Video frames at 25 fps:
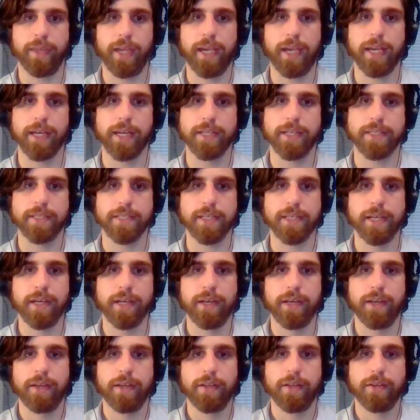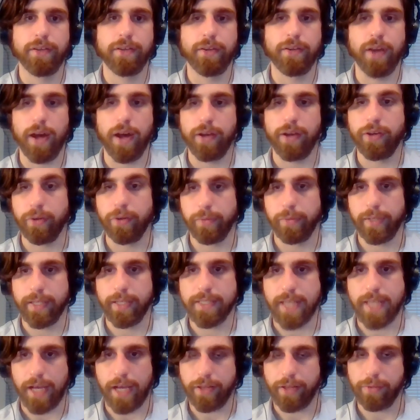And not knowing
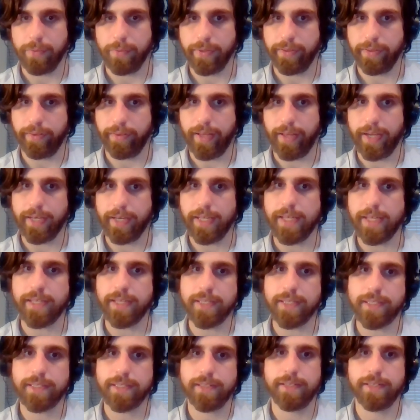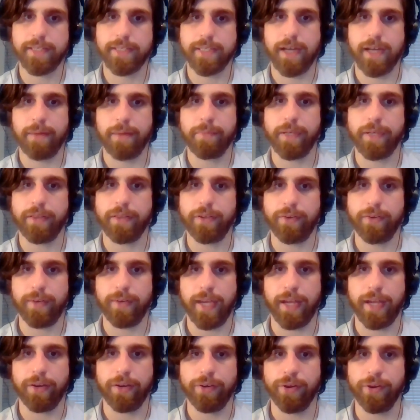exactly where the line is does not mean that you
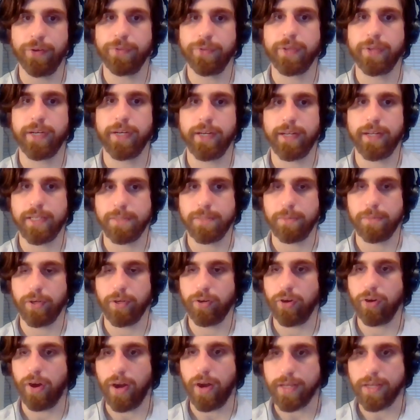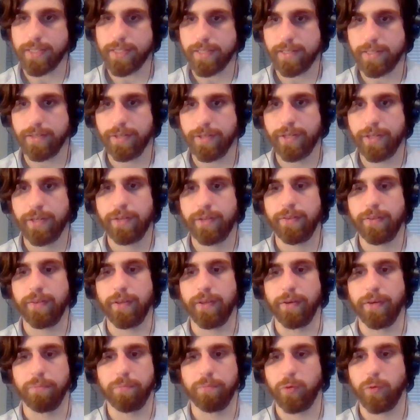can't know that it has been crossed.
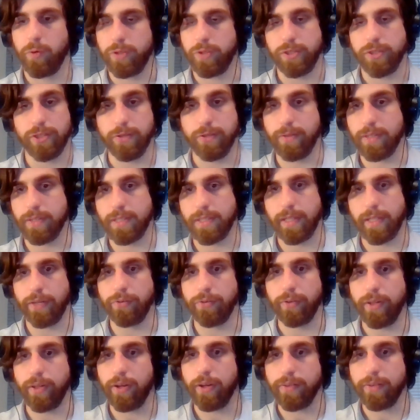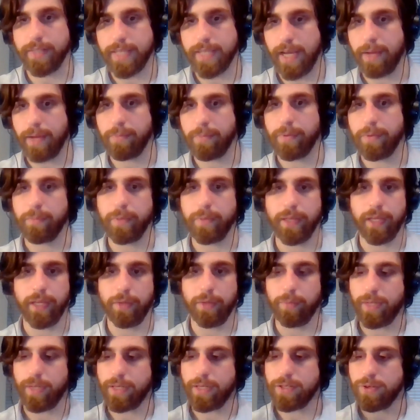The courts do this literally all the time. They'll be like,
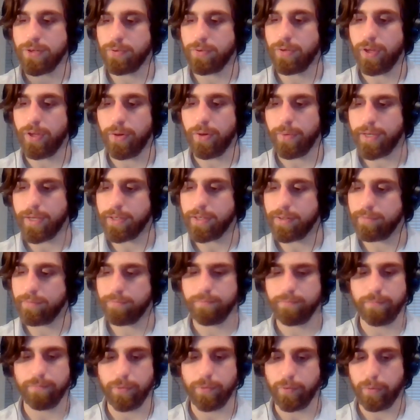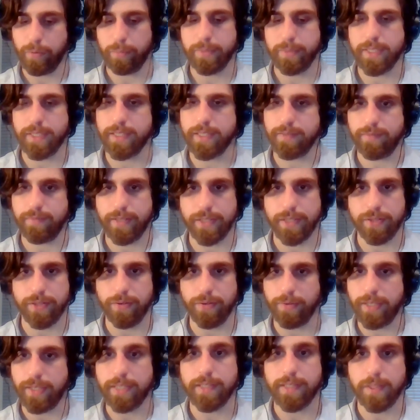we don't know in for purposes of this,
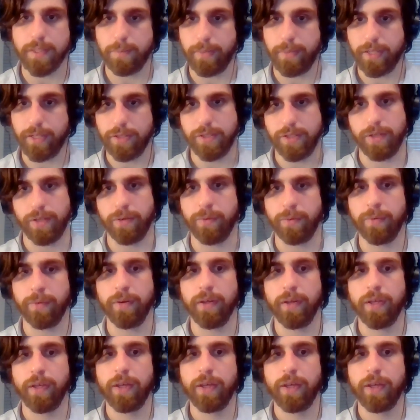don't need to speak to,